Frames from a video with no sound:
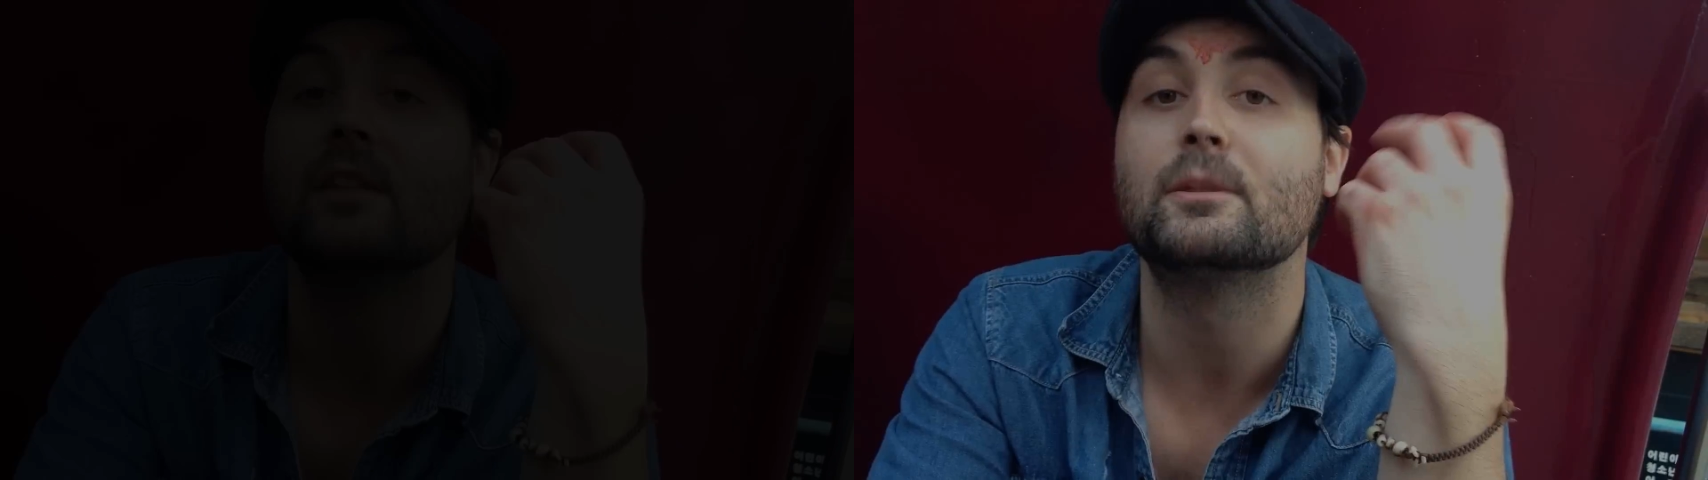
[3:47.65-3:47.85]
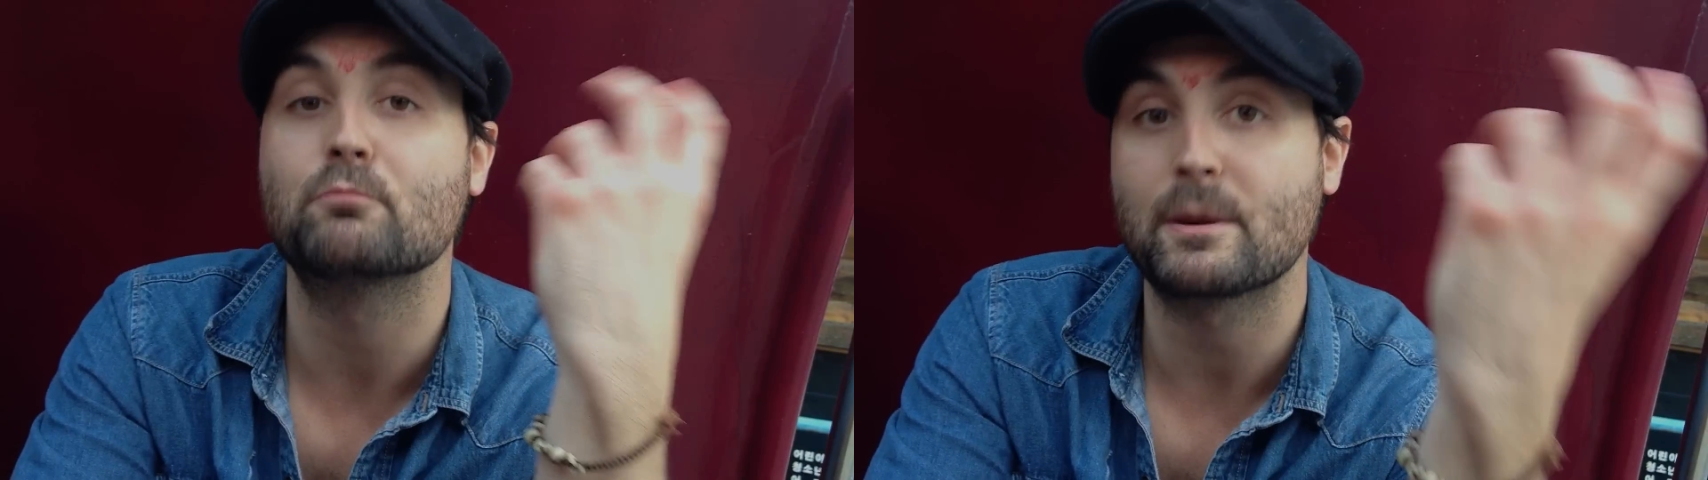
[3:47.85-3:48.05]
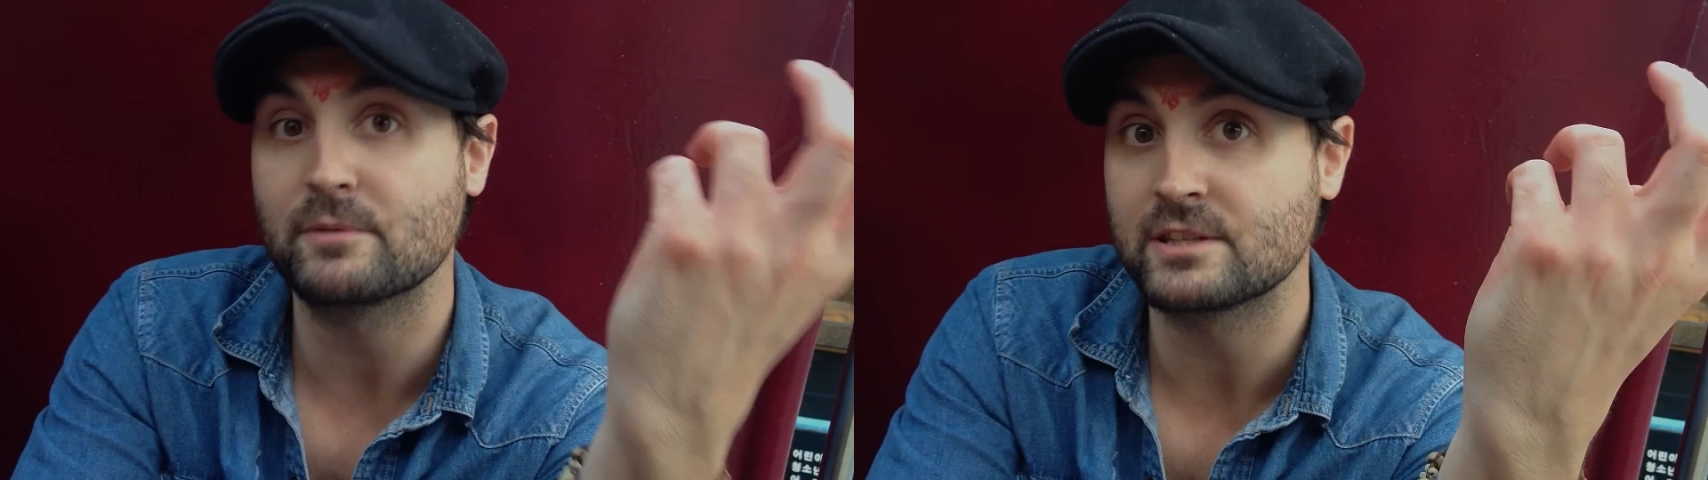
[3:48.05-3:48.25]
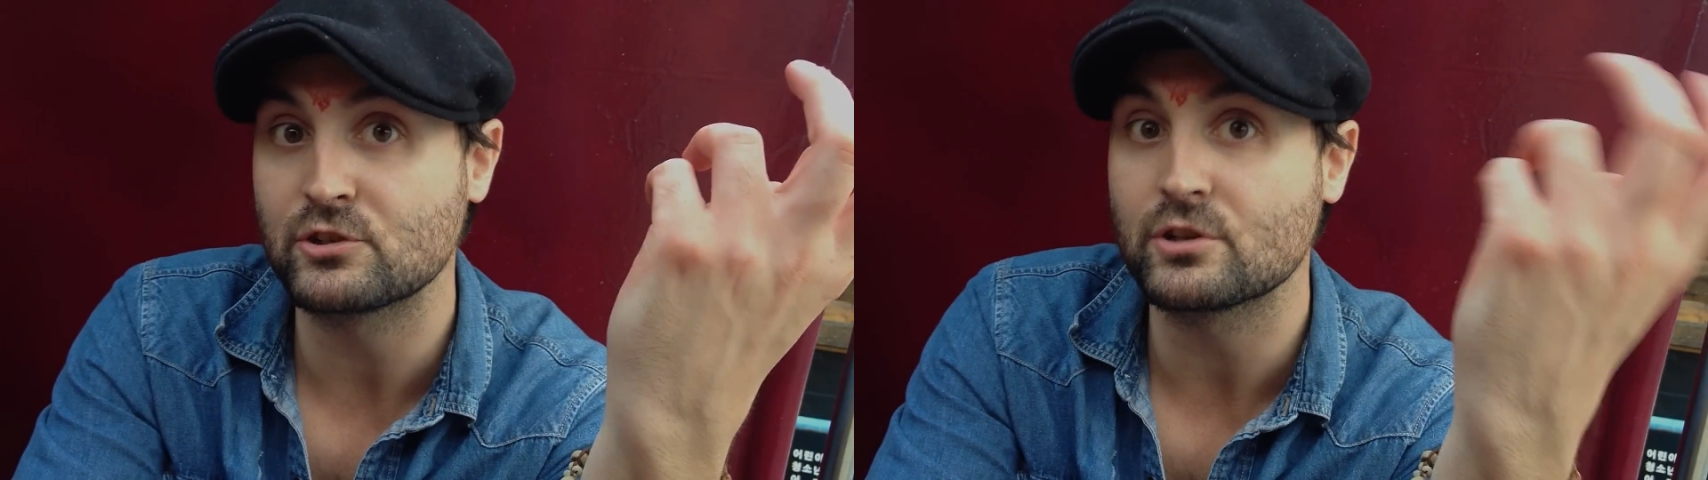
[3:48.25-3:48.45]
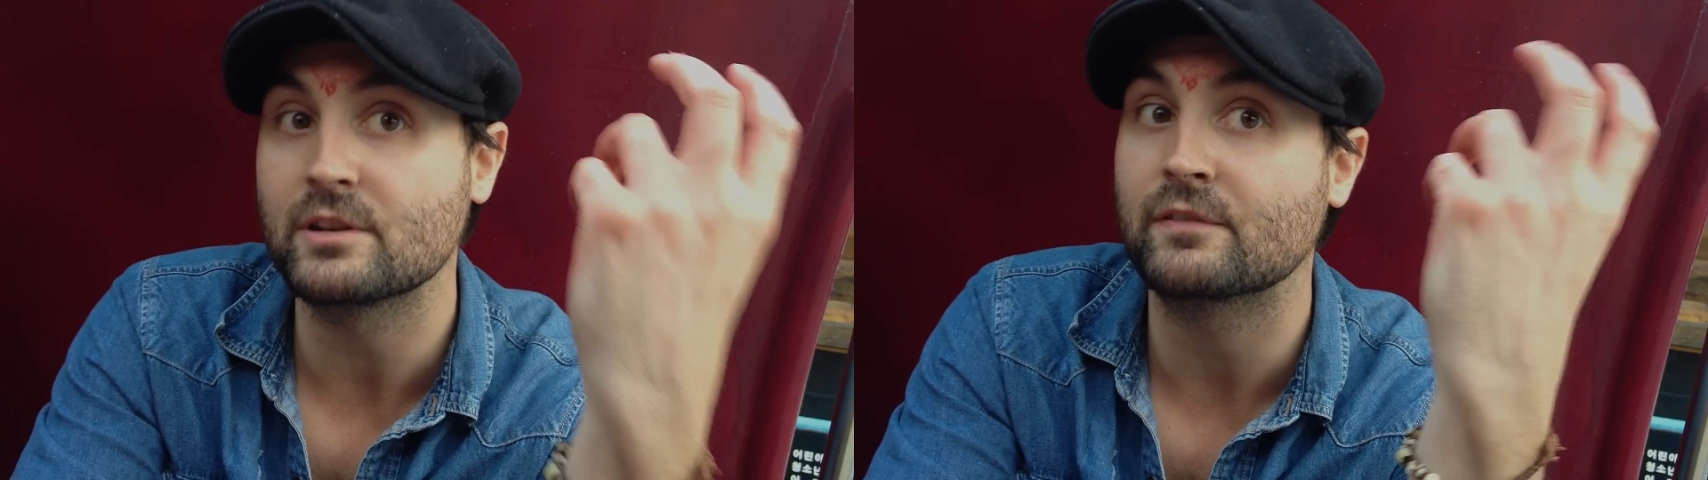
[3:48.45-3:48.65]
The
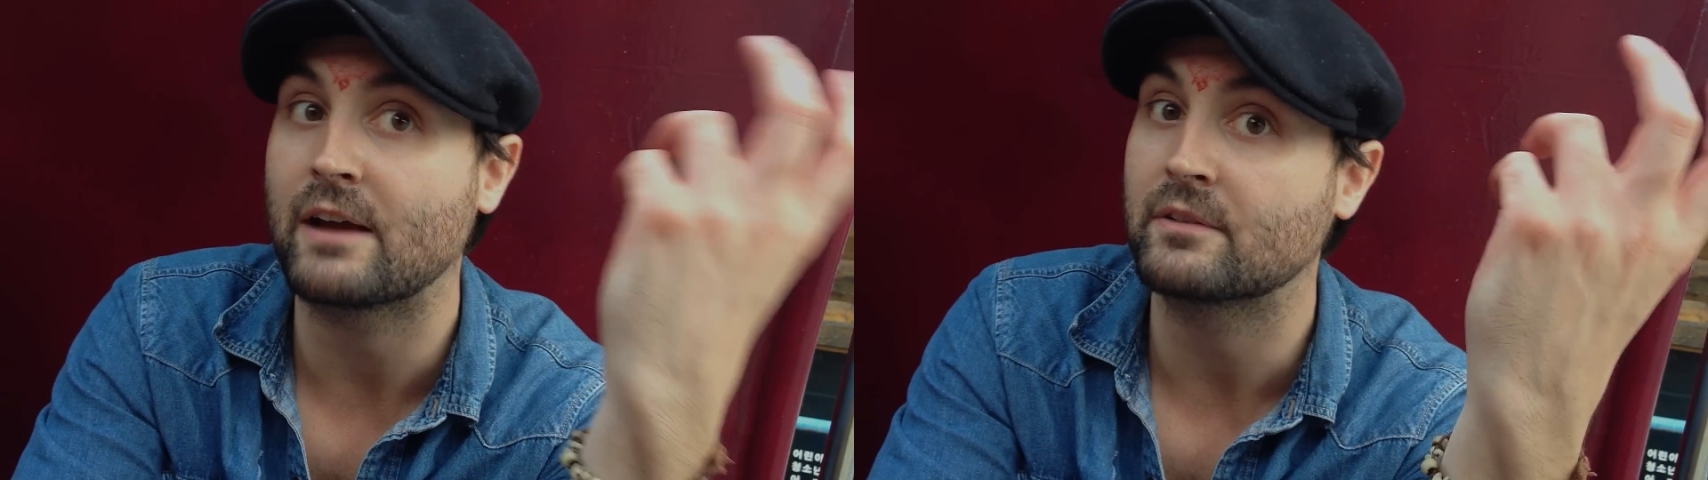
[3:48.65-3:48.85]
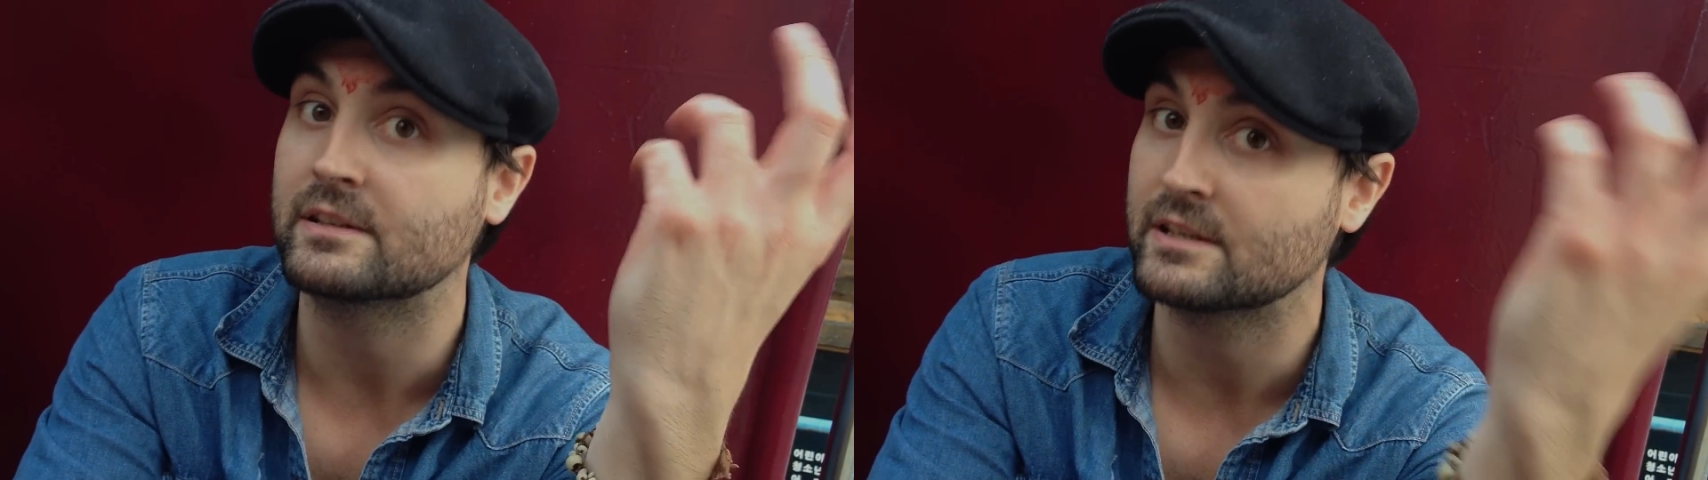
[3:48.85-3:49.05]
preposition of having a